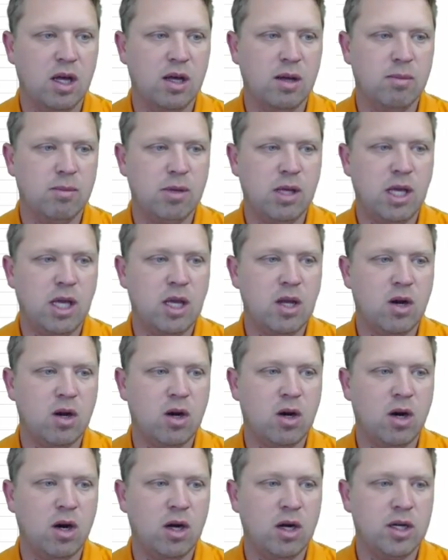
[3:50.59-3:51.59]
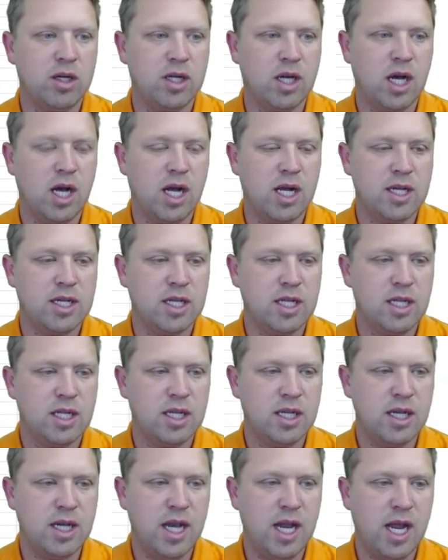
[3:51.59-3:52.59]
um, err
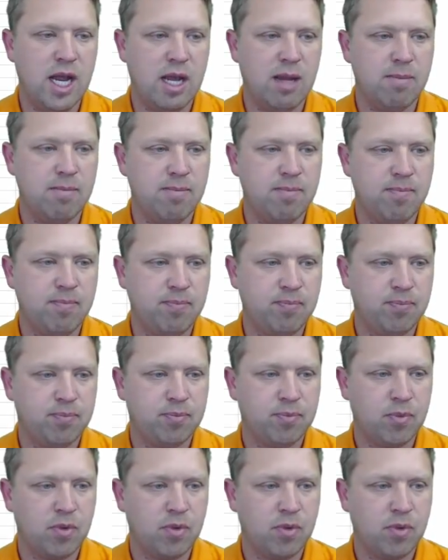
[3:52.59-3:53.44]
dot name